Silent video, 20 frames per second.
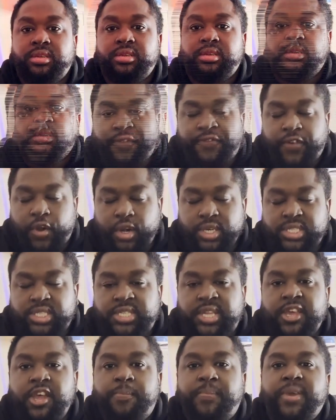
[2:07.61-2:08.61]
The first
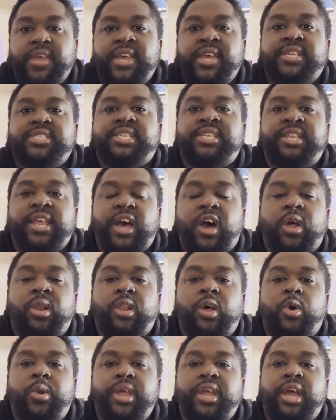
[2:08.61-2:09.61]
tip is
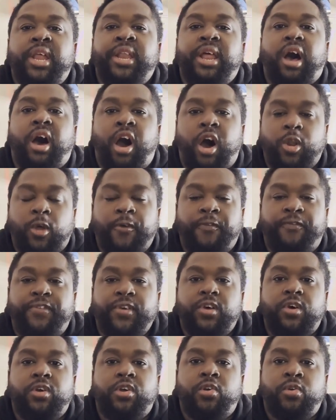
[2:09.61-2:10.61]
downloading an
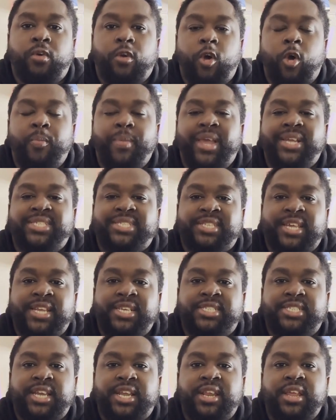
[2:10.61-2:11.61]
Autofill Chrome
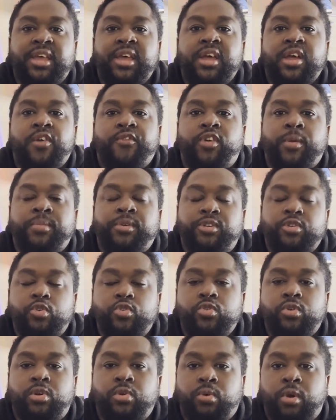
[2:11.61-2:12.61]
extension from
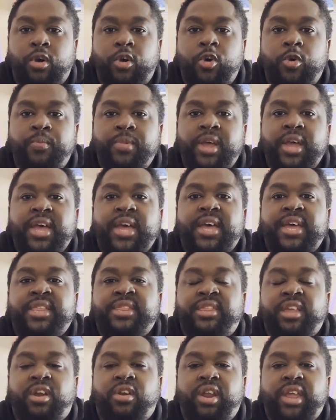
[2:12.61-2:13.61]
Google Chrome.
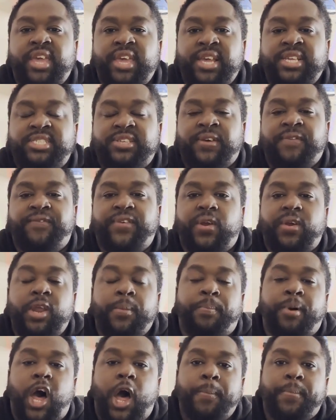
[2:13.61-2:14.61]
There is a
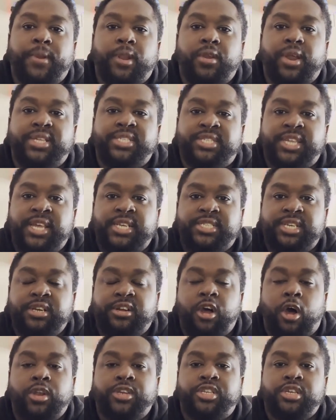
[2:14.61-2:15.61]
very popular extension
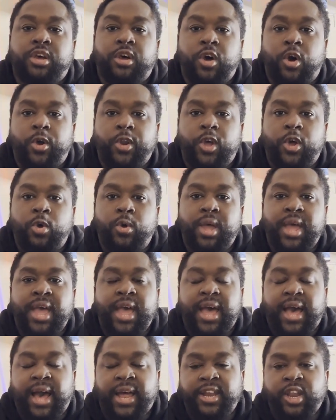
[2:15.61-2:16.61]
called Tohoto.
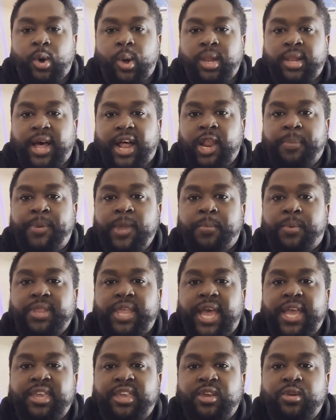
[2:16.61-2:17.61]
I know a lot of people
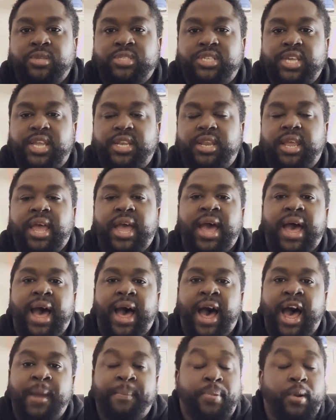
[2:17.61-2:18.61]
that use it.
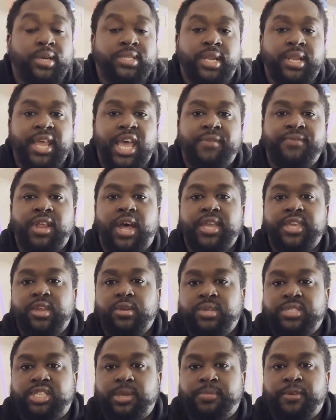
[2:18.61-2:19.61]
I personally have not
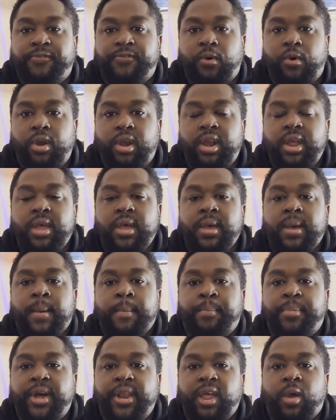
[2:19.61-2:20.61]
used it before,
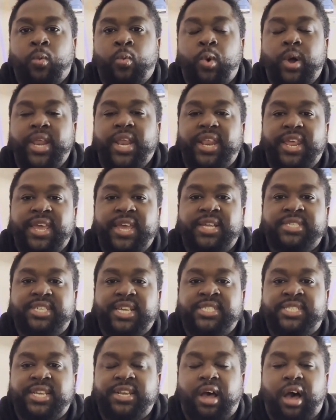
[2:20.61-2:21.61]
but what it
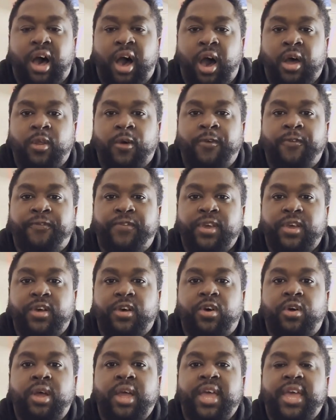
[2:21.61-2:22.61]
is an
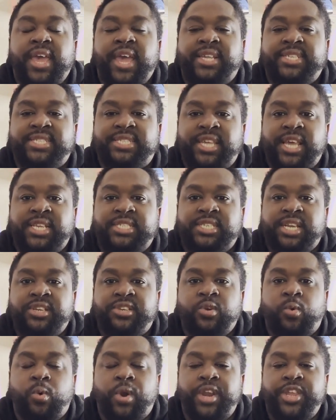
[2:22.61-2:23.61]
autofill extension
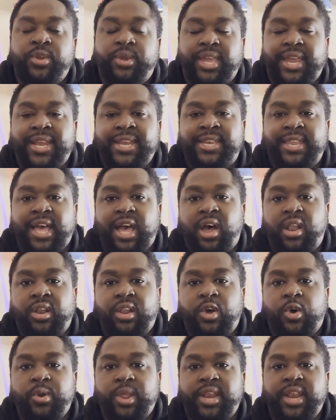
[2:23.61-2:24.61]
to where you can
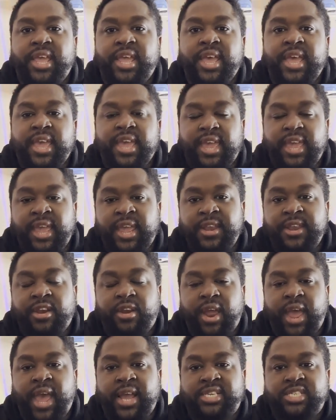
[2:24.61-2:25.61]
download it in
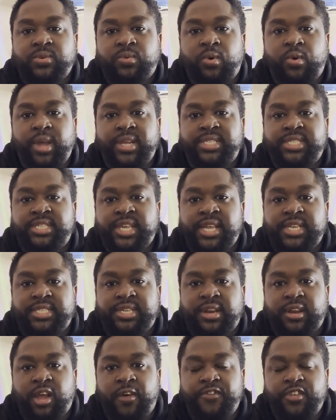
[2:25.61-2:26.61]
your actual
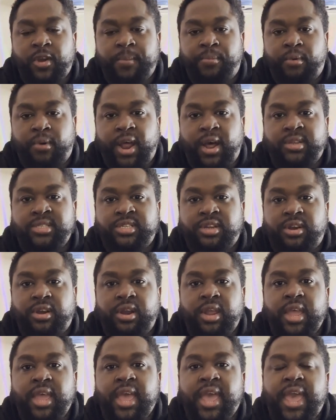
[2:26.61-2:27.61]
extension of your
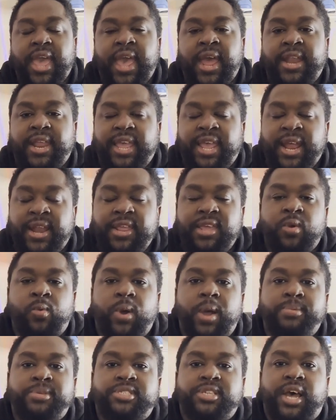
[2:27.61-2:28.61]
browser, and any
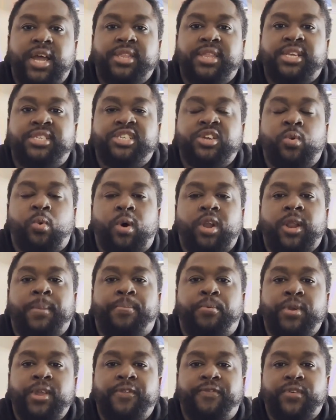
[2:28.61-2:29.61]
website that you want to
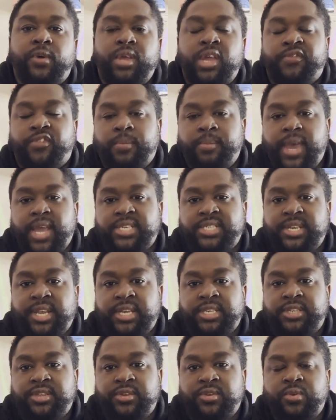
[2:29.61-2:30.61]
pre-fill information
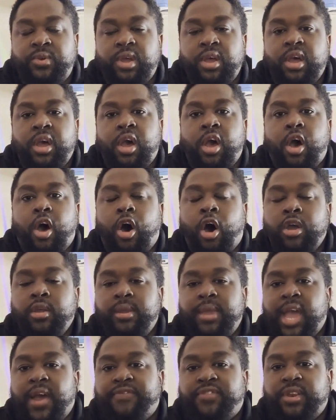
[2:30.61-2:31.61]
into, all
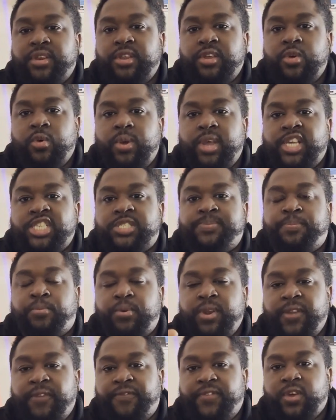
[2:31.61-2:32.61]
you have to do is
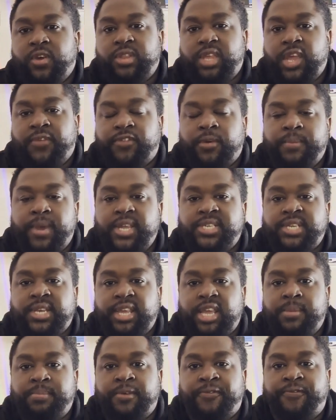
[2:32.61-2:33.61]
pre-fill the information
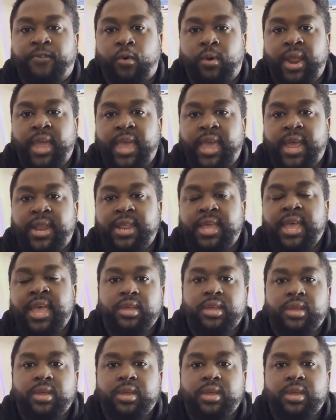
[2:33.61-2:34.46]
in beforehand.